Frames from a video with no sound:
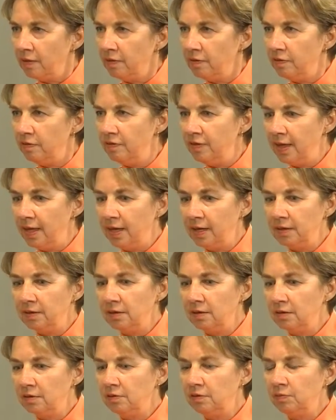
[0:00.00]

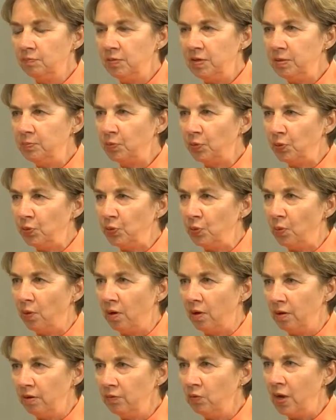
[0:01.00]
then the people who
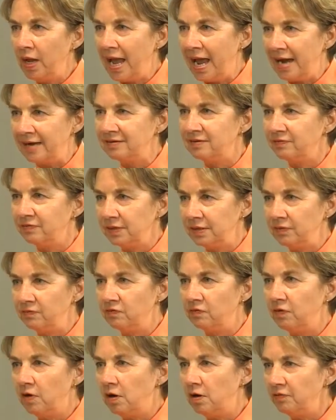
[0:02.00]
are actively
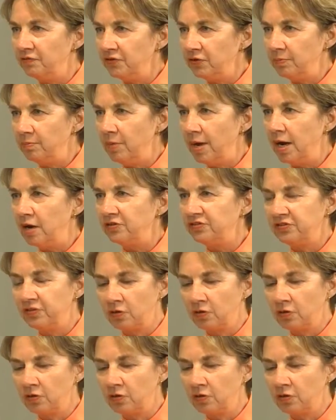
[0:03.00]
involved in Mouse,